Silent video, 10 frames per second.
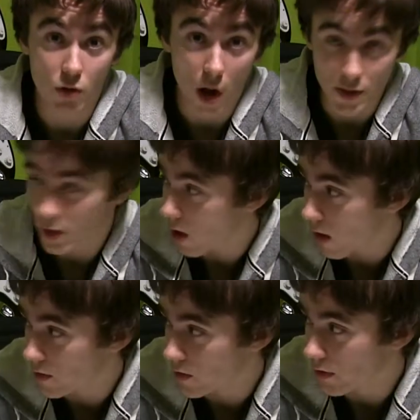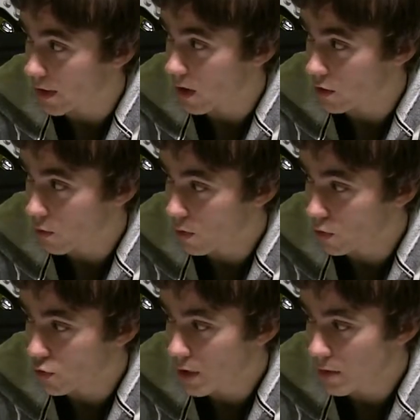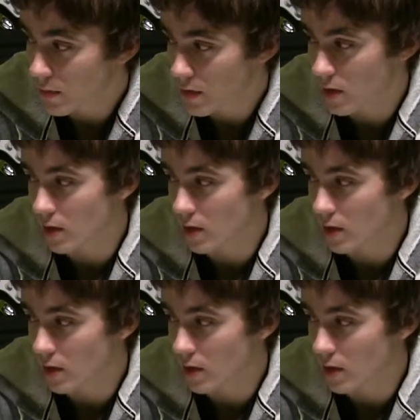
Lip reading: draws a card. So like Underworld Dreams